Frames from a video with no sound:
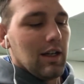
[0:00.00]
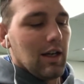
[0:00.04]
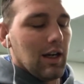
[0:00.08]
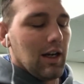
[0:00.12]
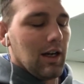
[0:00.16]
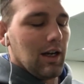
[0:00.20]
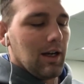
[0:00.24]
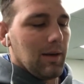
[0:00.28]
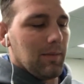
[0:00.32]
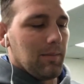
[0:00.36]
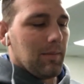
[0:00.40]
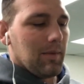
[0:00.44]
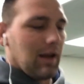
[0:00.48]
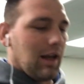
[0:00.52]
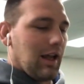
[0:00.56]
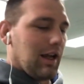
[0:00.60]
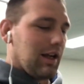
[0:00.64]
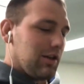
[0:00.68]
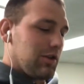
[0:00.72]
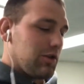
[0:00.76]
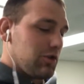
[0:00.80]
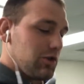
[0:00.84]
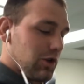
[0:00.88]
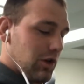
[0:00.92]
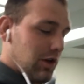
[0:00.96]
And
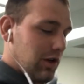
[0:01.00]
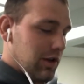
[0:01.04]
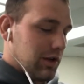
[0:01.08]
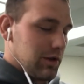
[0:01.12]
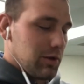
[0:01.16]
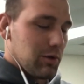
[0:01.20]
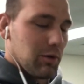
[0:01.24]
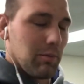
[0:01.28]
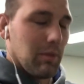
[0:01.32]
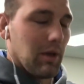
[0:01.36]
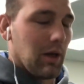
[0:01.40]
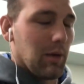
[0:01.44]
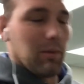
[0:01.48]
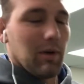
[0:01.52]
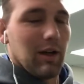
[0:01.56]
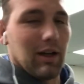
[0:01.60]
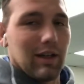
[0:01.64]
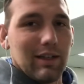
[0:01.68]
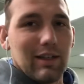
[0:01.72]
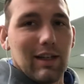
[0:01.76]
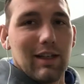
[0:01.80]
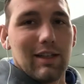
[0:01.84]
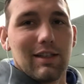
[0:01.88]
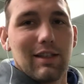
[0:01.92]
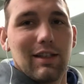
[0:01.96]
I can show you this with
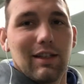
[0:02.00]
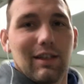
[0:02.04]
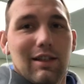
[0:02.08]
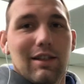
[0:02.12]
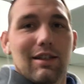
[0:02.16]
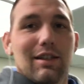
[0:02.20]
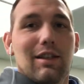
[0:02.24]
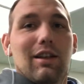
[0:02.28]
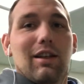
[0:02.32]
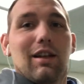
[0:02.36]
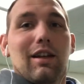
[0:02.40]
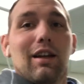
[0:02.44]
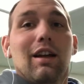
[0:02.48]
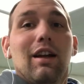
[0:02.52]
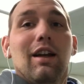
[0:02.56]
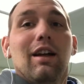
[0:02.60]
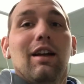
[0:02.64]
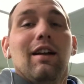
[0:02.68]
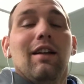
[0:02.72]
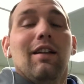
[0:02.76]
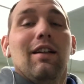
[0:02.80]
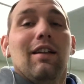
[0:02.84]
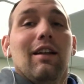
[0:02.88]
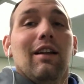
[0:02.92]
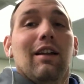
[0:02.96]
metabolic testing saying,
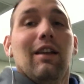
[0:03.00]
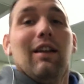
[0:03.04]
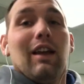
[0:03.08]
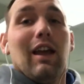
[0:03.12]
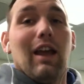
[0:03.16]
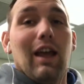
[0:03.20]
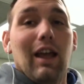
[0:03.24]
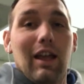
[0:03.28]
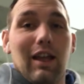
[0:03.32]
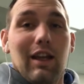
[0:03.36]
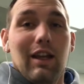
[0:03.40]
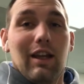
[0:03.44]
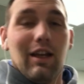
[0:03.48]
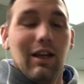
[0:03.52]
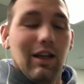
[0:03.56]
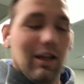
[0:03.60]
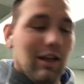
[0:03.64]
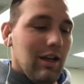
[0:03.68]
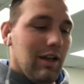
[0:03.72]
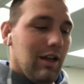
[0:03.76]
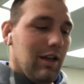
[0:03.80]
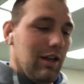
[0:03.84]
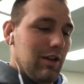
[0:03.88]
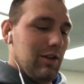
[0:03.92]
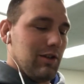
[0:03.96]
hey,
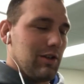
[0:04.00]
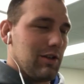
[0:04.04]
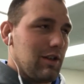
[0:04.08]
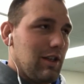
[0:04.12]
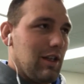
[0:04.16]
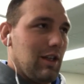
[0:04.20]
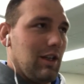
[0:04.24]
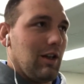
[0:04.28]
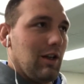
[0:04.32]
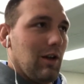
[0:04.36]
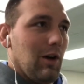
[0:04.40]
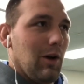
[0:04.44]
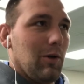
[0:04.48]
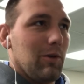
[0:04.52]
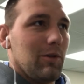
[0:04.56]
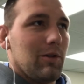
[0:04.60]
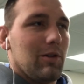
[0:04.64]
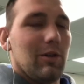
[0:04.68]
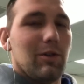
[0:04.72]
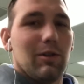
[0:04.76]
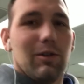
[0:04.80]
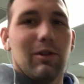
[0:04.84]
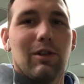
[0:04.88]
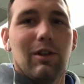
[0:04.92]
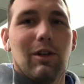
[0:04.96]
here's the
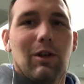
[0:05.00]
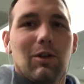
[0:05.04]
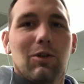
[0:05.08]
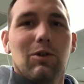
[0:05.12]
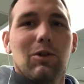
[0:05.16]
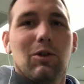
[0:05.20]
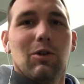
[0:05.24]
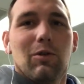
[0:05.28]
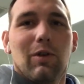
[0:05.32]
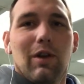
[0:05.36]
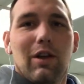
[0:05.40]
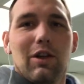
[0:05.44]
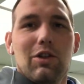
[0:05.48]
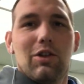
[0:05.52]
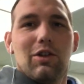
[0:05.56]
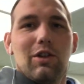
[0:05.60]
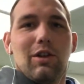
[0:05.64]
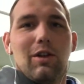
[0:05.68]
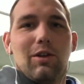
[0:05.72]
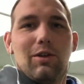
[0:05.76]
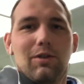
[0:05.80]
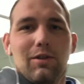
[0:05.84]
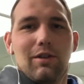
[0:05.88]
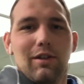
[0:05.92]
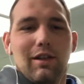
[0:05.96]
O2 CO2
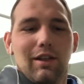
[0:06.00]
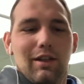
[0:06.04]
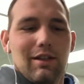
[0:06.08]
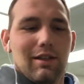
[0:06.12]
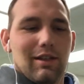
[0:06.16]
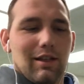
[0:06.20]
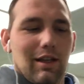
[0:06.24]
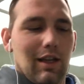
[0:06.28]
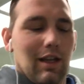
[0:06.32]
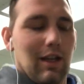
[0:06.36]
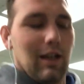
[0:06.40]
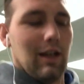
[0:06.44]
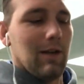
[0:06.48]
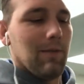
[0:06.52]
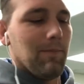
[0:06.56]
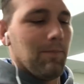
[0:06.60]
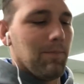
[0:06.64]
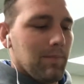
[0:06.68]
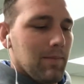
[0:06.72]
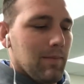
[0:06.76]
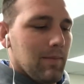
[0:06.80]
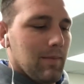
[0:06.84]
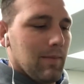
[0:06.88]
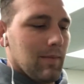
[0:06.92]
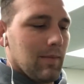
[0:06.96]
ratios that say
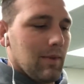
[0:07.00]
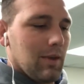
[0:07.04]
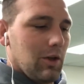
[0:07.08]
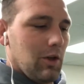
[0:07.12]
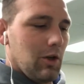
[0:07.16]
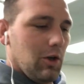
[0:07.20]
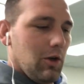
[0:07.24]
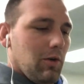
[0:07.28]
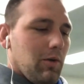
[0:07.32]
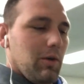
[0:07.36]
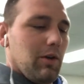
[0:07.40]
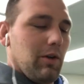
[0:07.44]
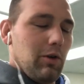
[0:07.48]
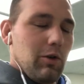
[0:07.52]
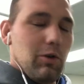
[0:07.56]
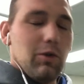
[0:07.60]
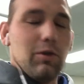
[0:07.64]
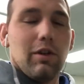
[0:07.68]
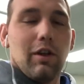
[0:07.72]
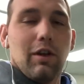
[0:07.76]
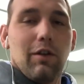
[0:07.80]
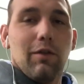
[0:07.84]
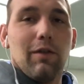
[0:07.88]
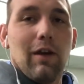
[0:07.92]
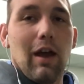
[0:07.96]
you're
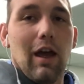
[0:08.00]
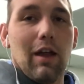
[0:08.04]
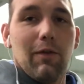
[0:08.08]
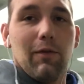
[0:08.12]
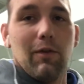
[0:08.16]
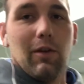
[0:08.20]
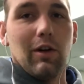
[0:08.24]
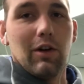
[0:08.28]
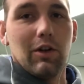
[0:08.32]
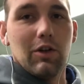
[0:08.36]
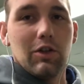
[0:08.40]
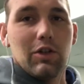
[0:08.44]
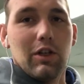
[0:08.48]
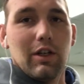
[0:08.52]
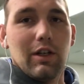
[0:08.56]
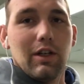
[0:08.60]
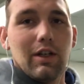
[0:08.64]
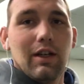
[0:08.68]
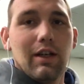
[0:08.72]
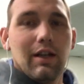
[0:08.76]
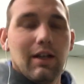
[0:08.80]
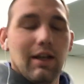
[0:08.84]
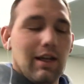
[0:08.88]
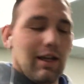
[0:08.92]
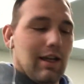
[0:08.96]
using fat for
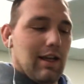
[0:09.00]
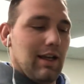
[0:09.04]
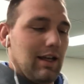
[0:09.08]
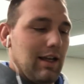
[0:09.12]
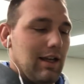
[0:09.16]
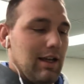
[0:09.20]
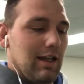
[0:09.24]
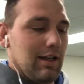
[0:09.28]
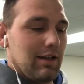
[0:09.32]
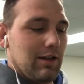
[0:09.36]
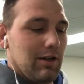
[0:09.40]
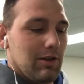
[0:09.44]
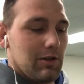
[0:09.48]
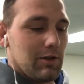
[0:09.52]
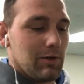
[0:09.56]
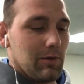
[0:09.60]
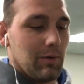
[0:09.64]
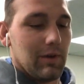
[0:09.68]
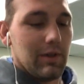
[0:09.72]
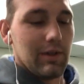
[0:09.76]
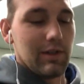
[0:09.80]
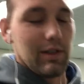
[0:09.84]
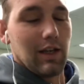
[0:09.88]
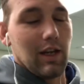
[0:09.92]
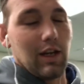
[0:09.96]
energy, and here's
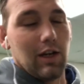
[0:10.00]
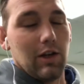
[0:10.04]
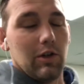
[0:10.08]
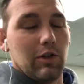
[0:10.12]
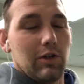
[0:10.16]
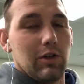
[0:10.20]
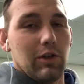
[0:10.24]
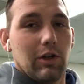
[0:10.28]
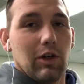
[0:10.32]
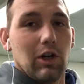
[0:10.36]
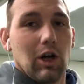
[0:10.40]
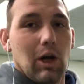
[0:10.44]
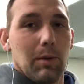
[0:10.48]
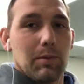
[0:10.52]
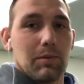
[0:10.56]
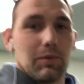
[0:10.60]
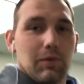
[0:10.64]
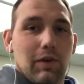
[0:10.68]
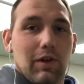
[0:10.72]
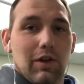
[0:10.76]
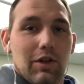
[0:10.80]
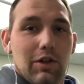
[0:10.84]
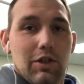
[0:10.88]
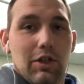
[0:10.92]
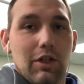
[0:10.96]
the one saying using carbs
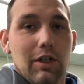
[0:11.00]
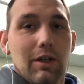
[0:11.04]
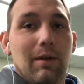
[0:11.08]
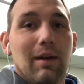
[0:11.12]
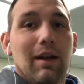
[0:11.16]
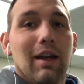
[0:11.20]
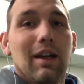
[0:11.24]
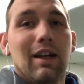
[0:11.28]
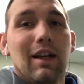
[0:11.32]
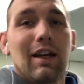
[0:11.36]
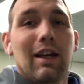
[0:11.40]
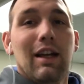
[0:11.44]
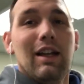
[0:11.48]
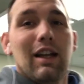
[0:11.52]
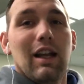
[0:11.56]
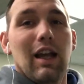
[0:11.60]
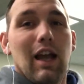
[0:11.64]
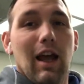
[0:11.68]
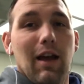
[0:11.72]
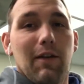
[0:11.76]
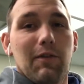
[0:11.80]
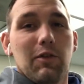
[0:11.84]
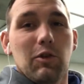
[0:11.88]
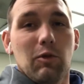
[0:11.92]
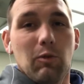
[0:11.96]
for energy.
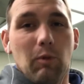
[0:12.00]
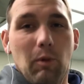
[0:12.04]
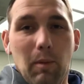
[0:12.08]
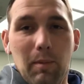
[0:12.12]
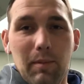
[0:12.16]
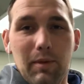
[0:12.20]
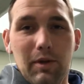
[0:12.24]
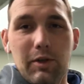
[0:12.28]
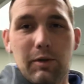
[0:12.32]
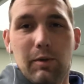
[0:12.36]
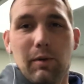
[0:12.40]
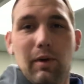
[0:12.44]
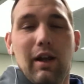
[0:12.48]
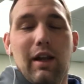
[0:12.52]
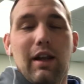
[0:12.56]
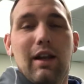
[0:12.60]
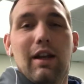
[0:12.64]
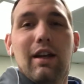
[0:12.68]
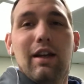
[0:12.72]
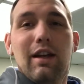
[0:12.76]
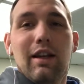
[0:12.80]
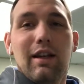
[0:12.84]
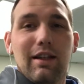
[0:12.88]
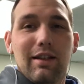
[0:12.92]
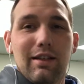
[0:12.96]
After you warm up this
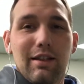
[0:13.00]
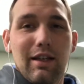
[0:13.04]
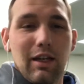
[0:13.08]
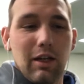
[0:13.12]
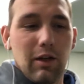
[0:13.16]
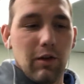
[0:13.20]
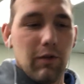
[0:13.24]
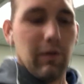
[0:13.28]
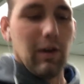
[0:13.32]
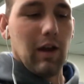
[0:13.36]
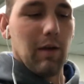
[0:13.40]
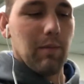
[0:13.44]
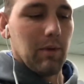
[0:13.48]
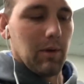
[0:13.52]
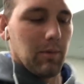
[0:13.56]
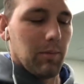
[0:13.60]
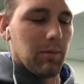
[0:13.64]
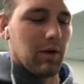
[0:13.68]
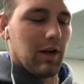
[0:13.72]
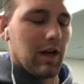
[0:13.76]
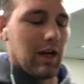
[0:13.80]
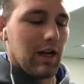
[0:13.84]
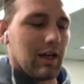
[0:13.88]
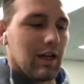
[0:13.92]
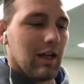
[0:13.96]
way and take your 5
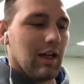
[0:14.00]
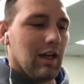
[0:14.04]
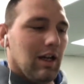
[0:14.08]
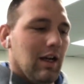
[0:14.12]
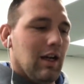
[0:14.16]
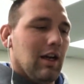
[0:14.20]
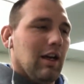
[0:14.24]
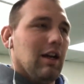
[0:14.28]
minute break,